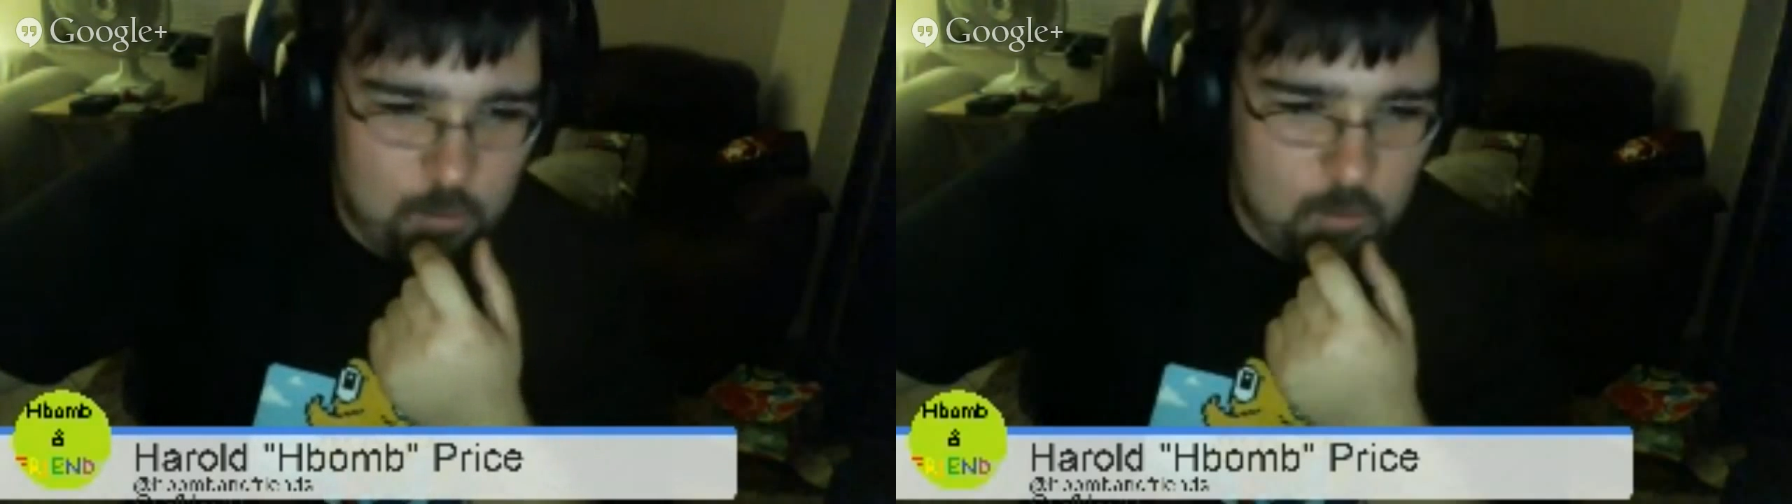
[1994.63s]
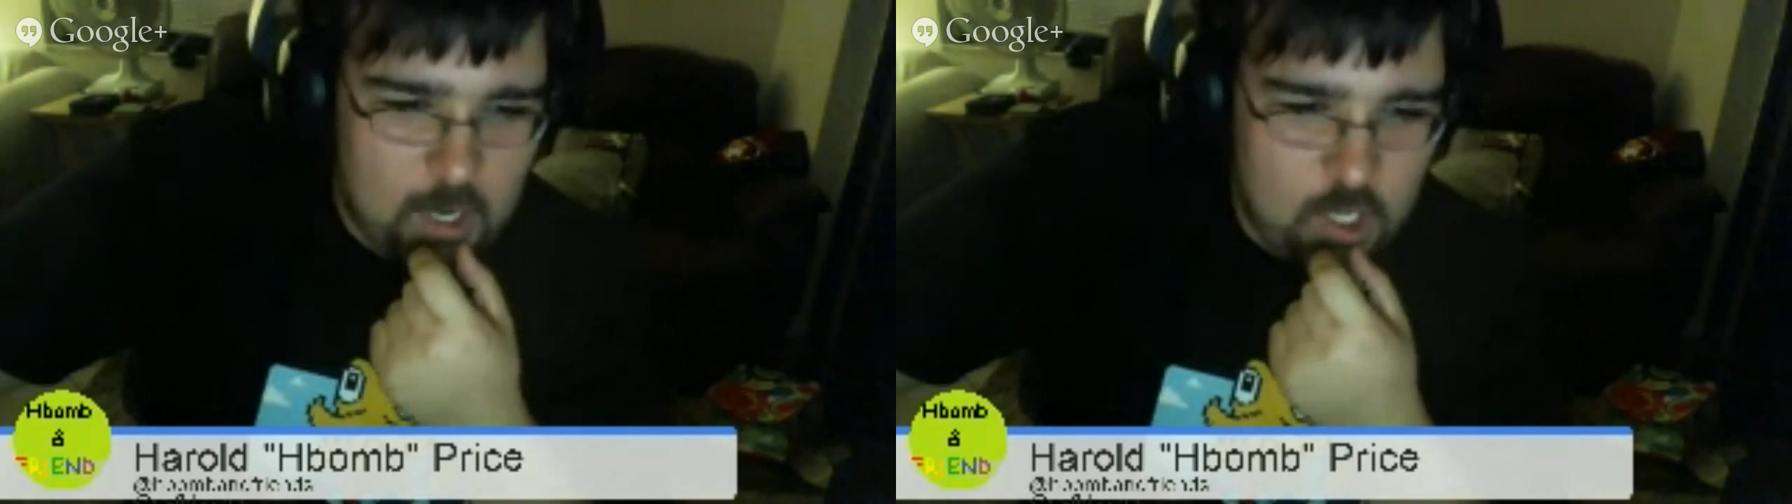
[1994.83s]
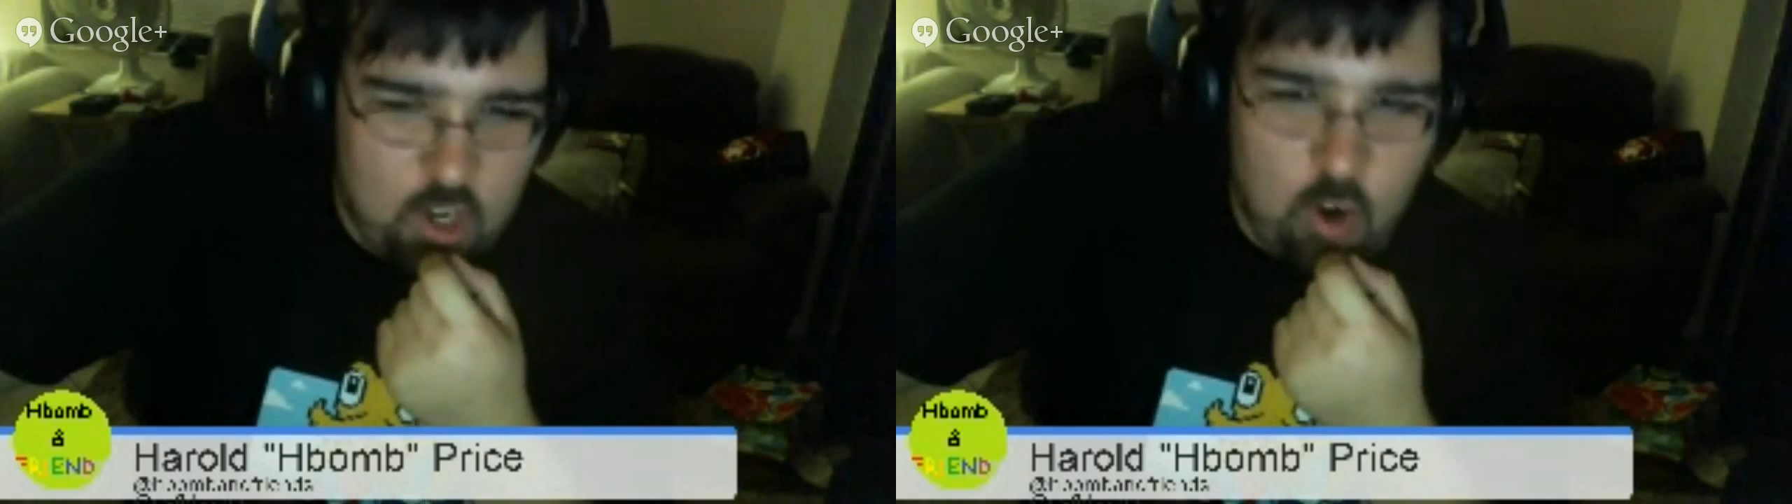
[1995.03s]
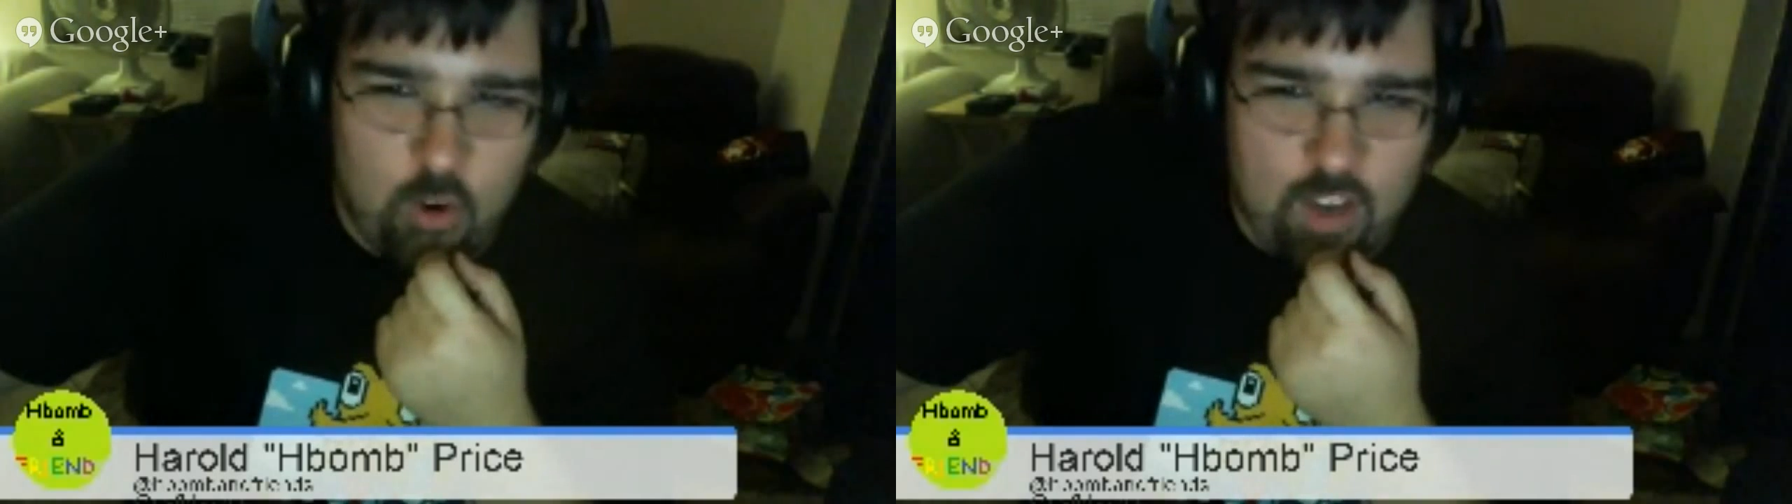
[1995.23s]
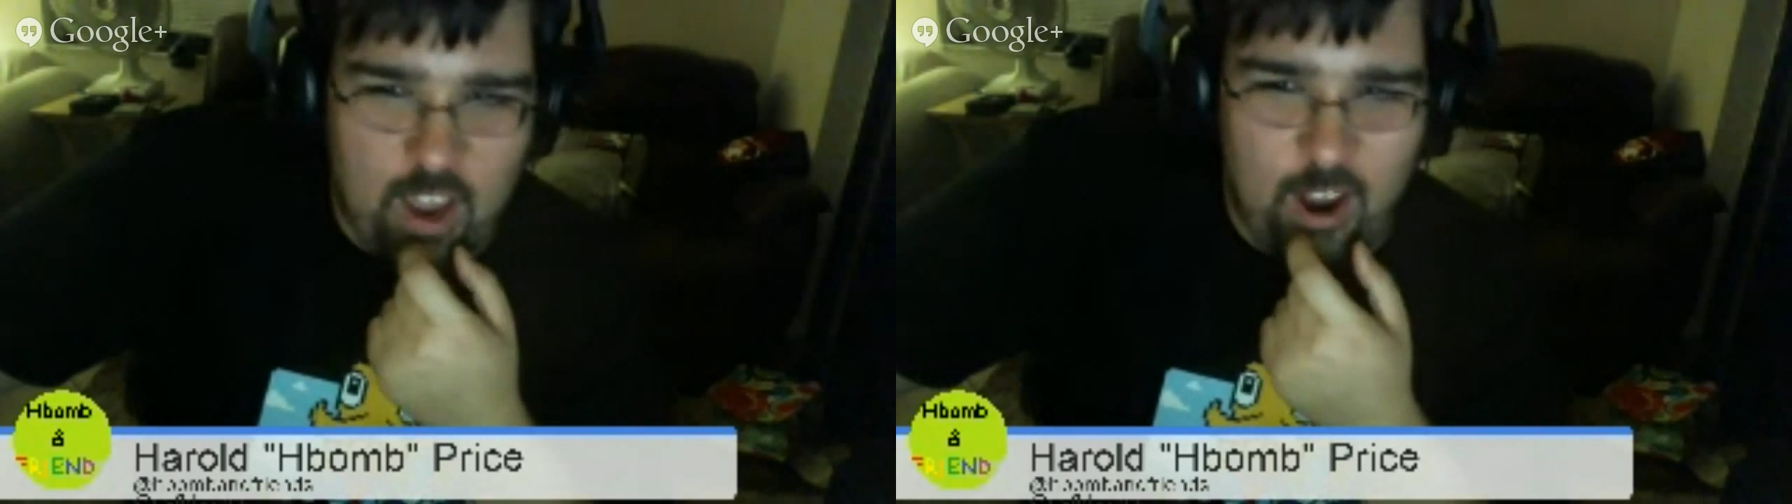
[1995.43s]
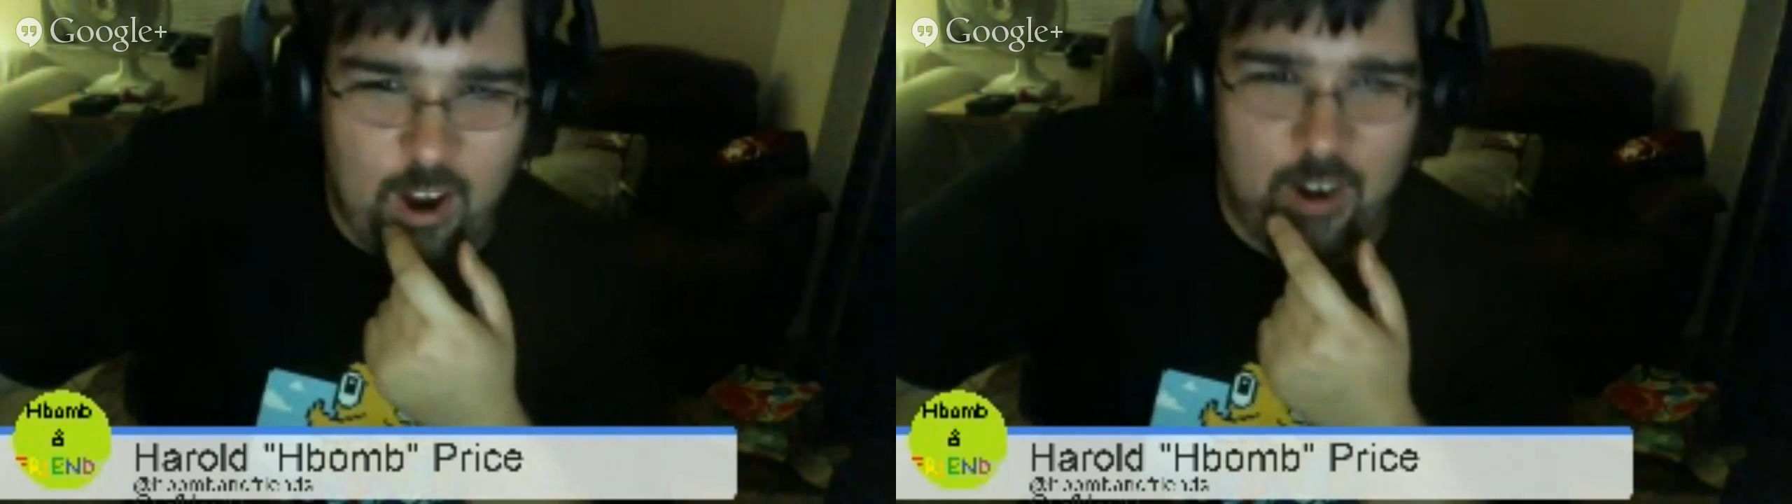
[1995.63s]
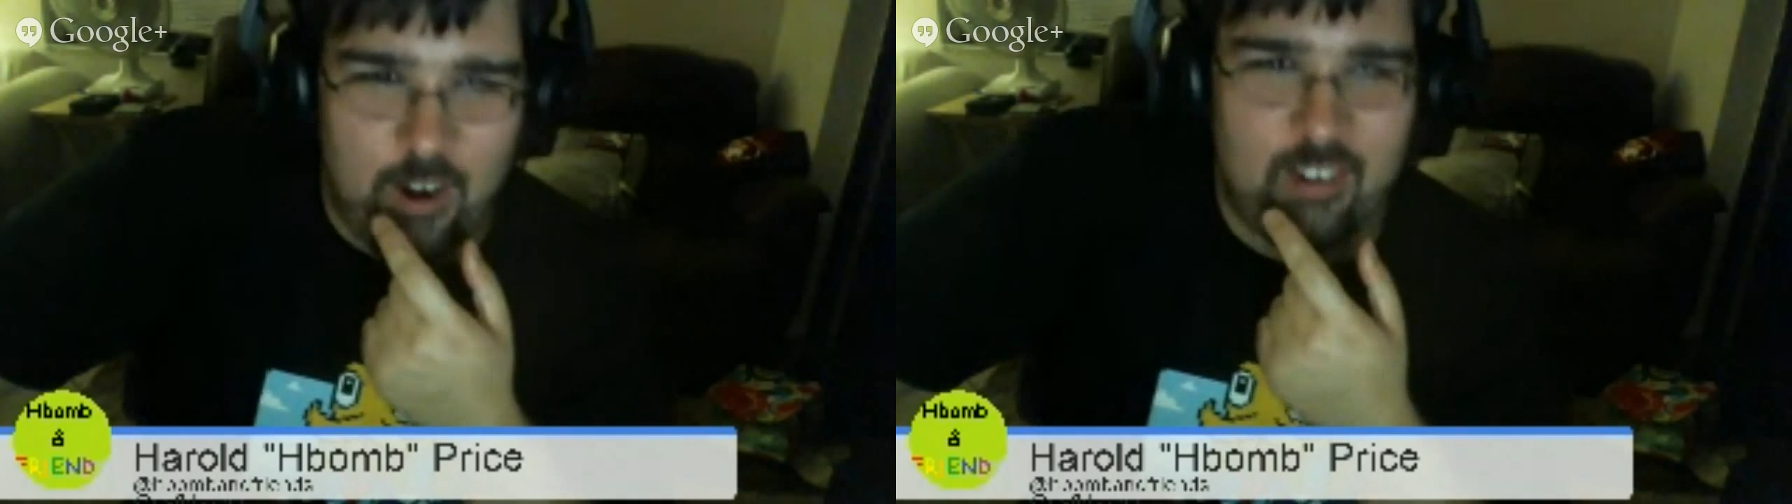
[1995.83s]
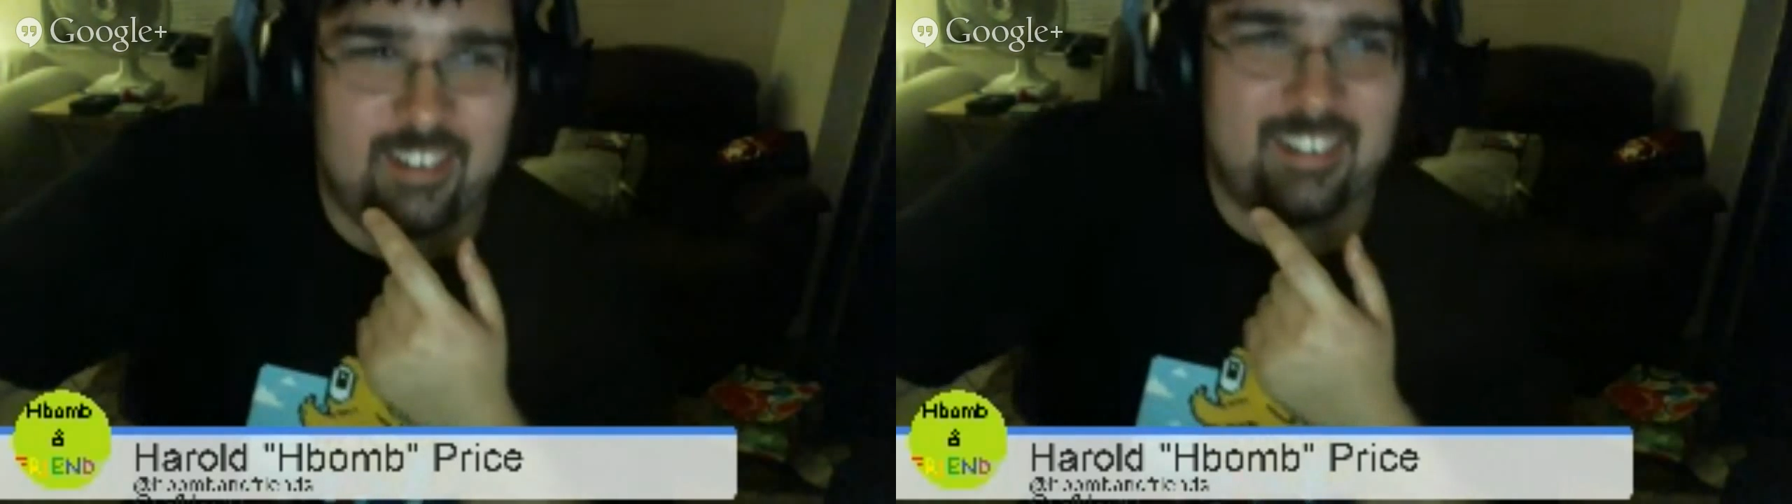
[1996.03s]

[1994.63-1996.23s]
Reggie don't care.